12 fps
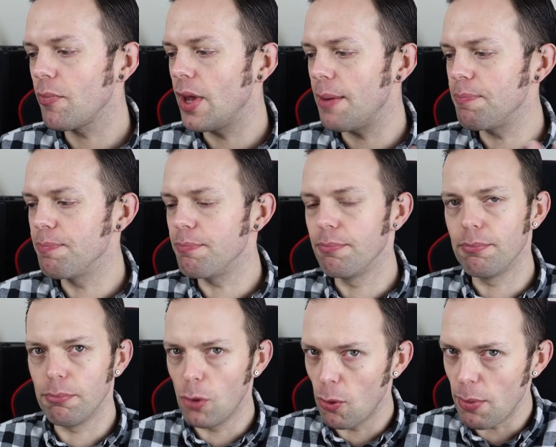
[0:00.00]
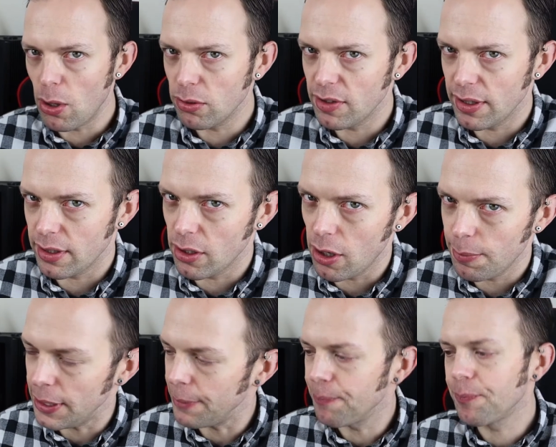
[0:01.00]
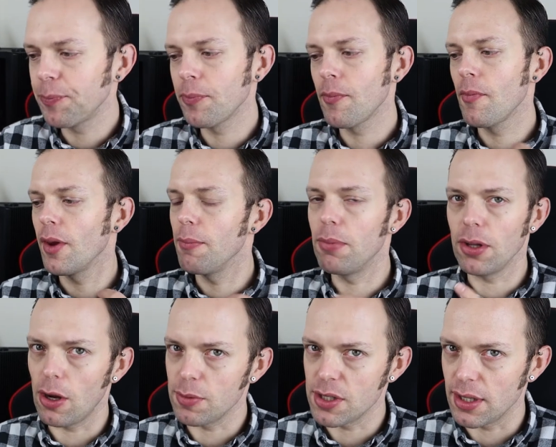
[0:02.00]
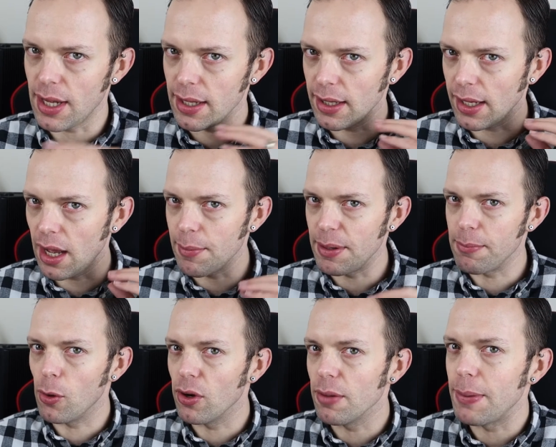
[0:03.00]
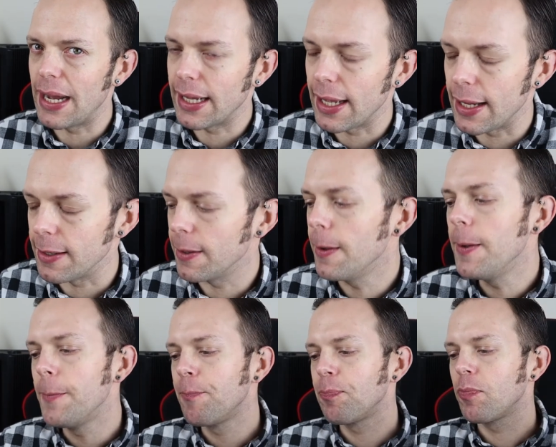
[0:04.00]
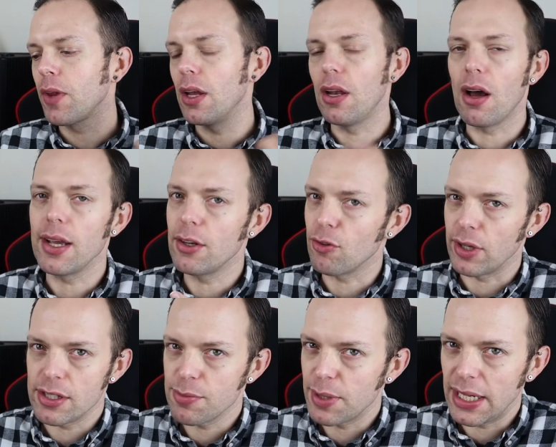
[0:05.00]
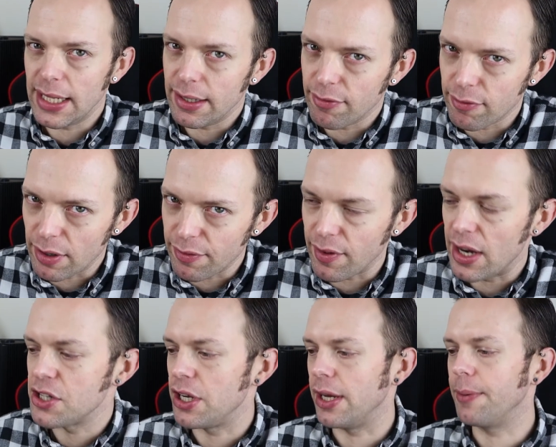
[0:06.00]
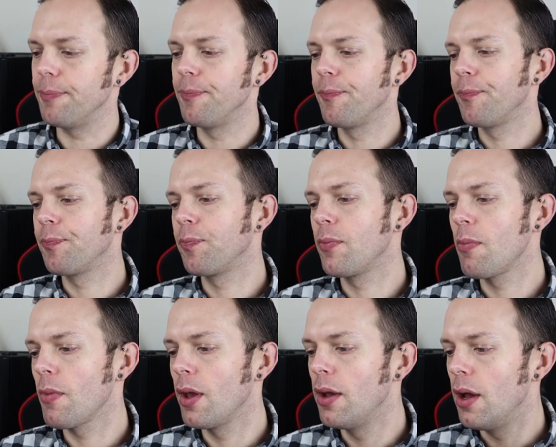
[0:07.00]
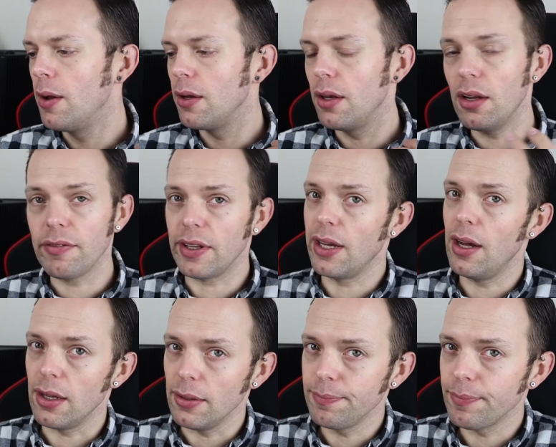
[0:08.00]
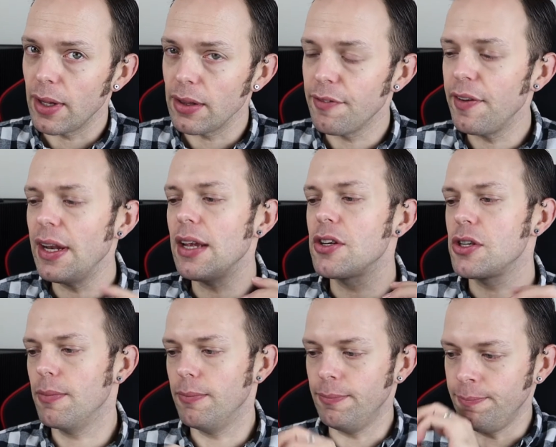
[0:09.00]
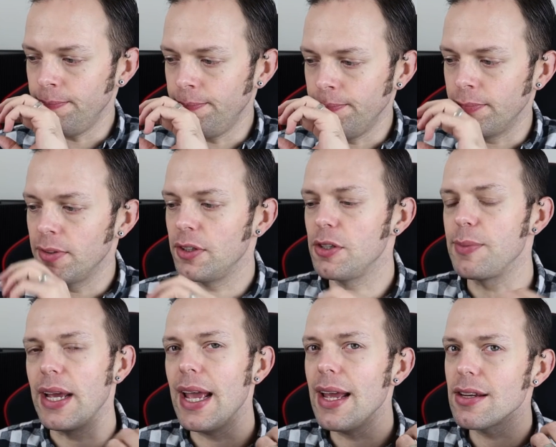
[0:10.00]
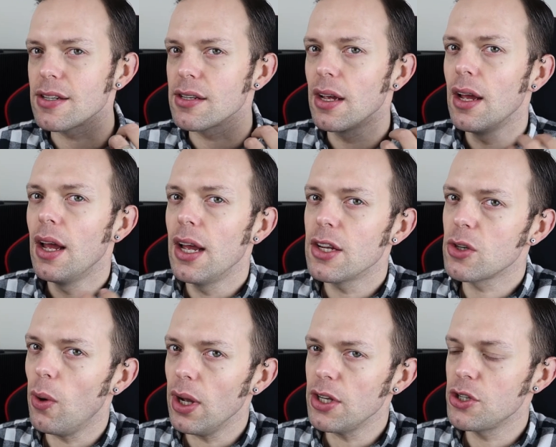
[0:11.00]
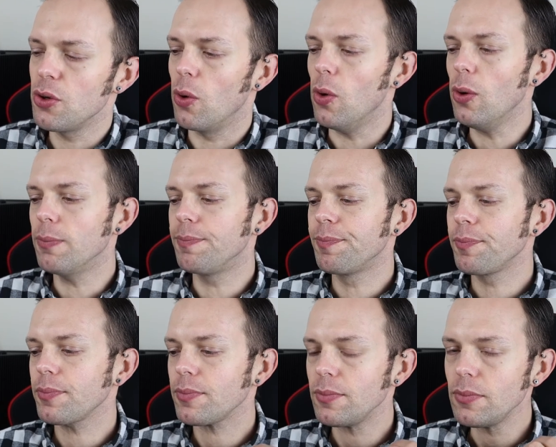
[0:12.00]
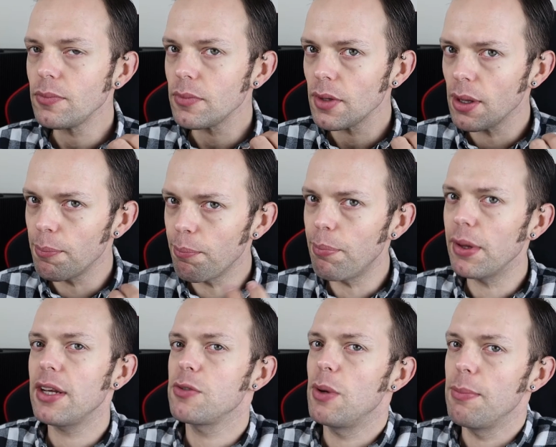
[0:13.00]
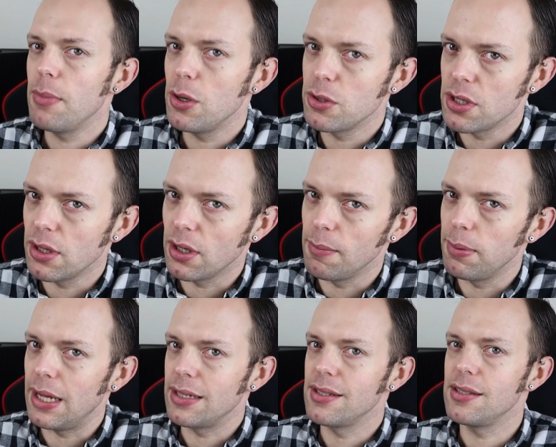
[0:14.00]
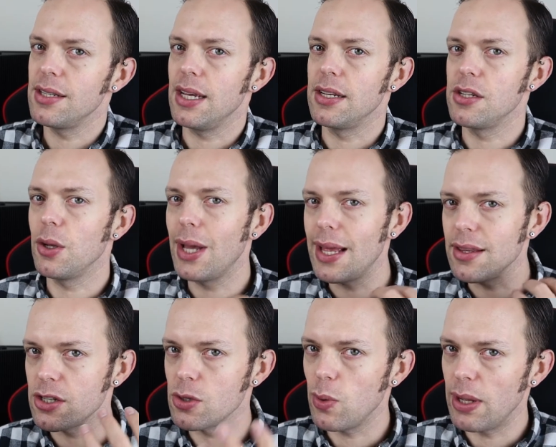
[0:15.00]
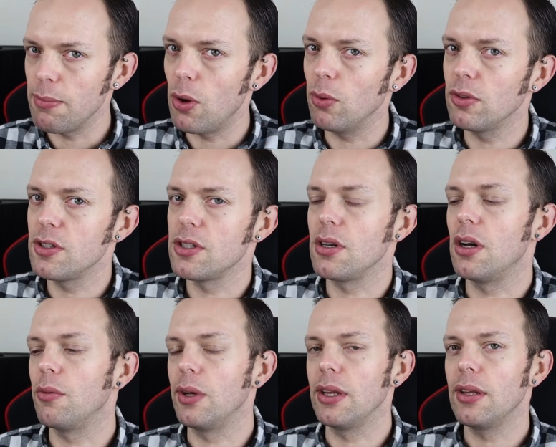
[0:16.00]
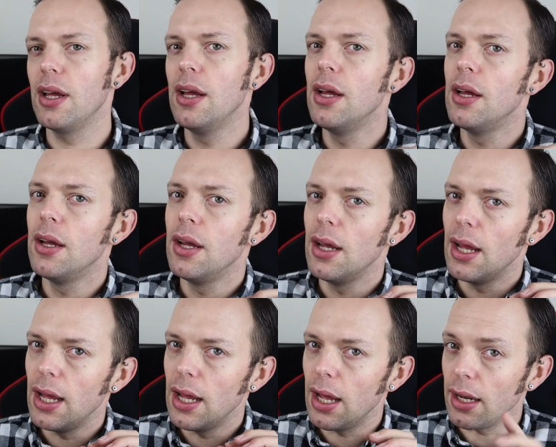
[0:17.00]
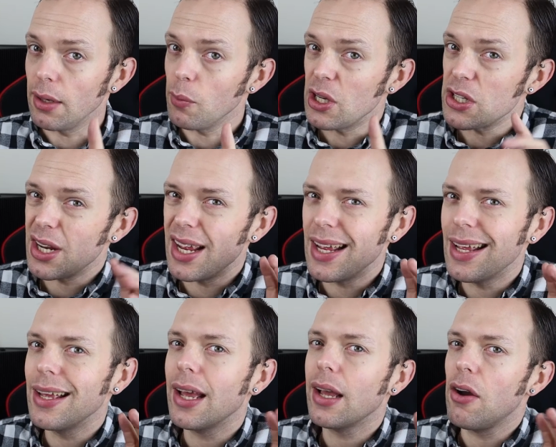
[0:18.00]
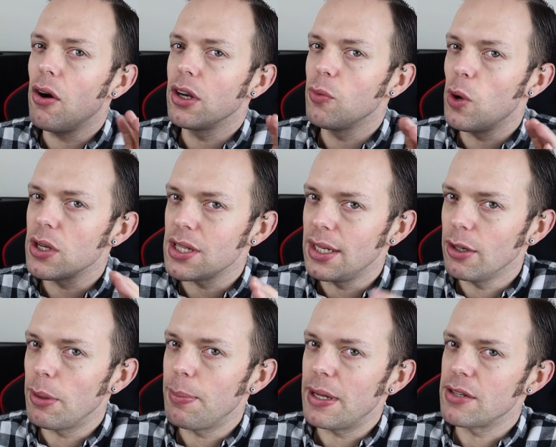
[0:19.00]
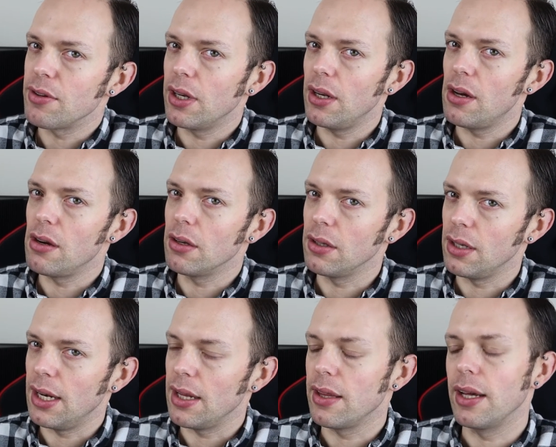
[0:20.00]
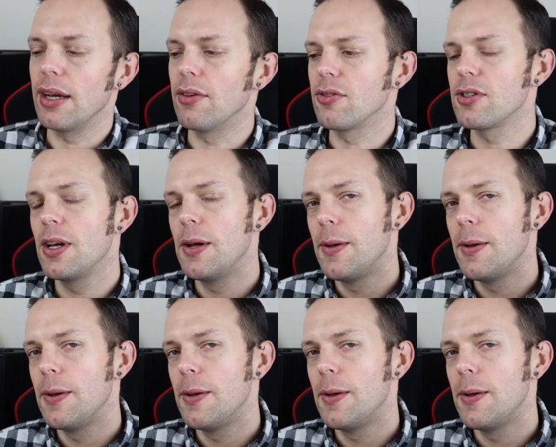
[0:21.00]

Yep, more malty than hoppy, but the hops are there. They come in more at the back end. Light, crisp, clean, refreshing. Lovely colour. And the finish, excuse me, is it's quite short, but that's where most of the complexity is. You get the sweet malt to start with, uh, which it, it kind of works a little bit better in a lager than anything else.